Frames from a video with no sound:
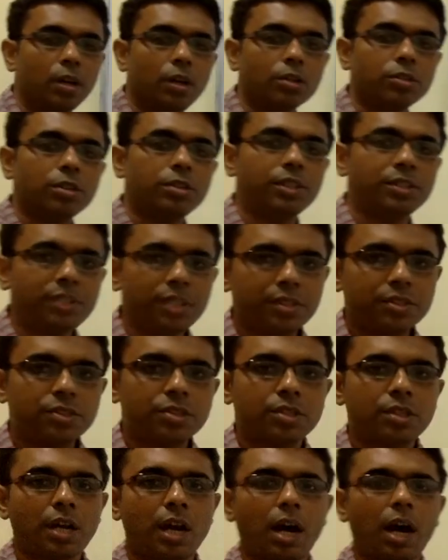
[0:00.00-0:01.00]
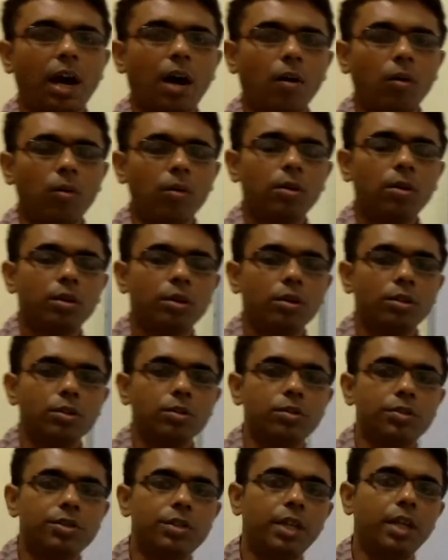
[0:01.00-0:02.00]
So this is how
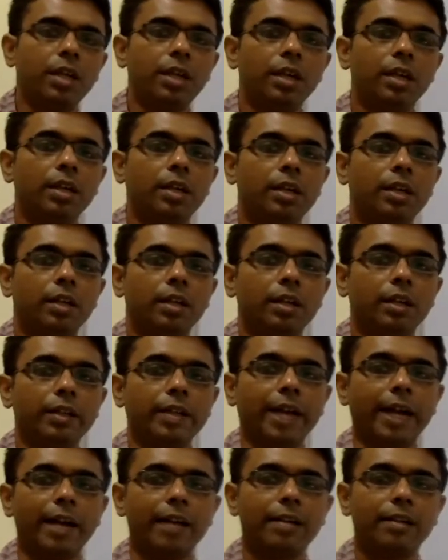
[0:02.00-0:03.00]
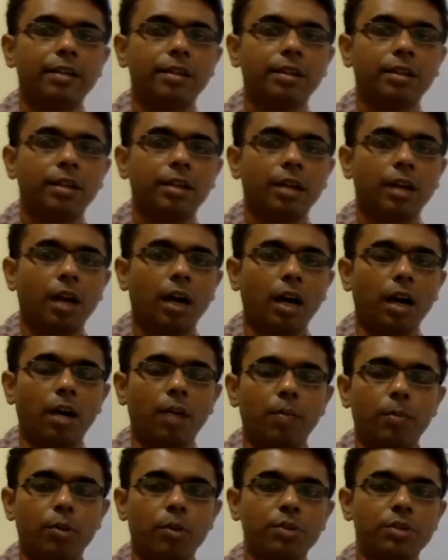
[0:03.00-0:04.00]
you see that a
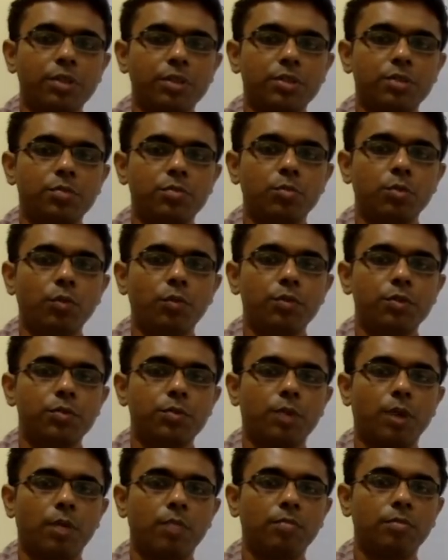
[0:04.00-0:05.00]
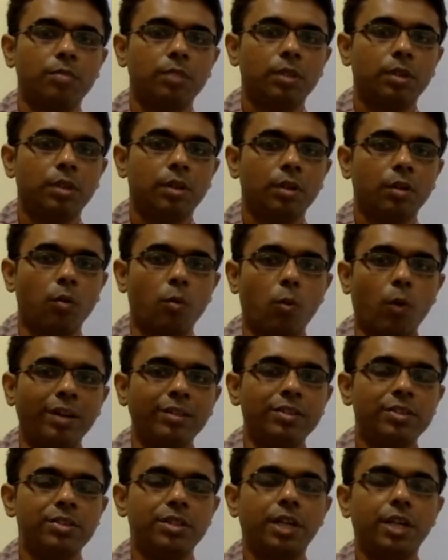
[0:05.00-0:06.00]
process moves from
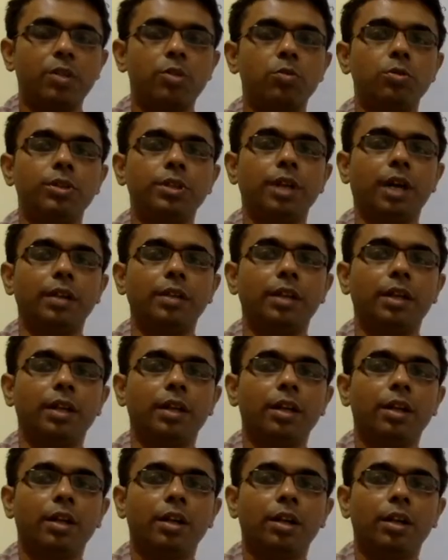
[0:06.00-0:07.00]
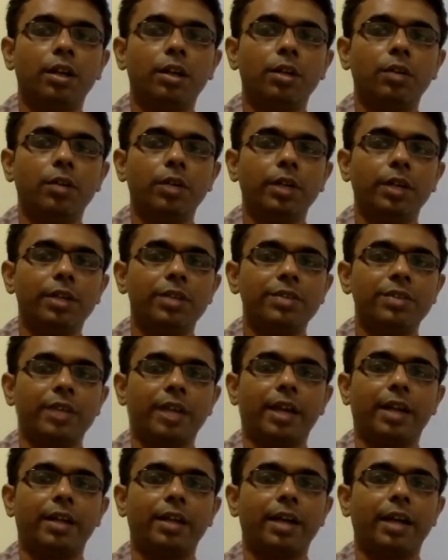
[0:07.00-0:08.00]
one state to the other during its
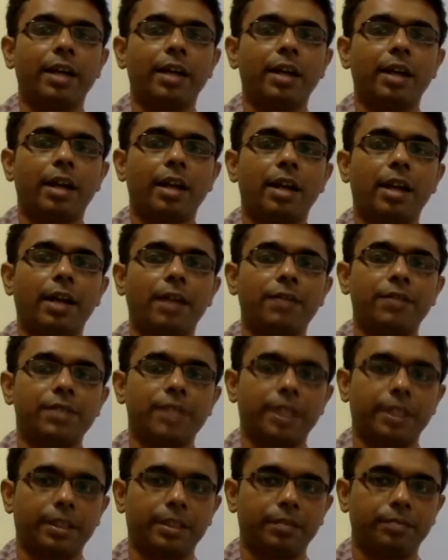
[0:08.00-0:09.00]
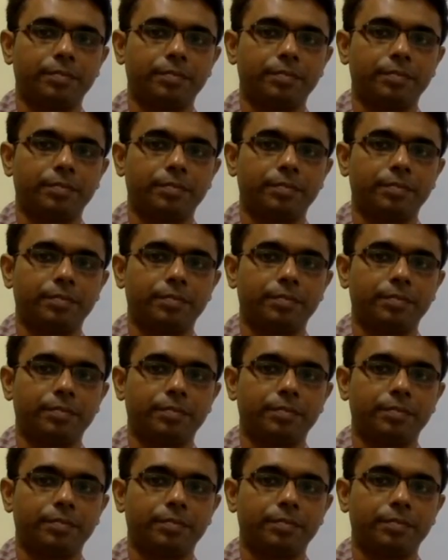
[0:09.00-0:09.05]
entire life cycle.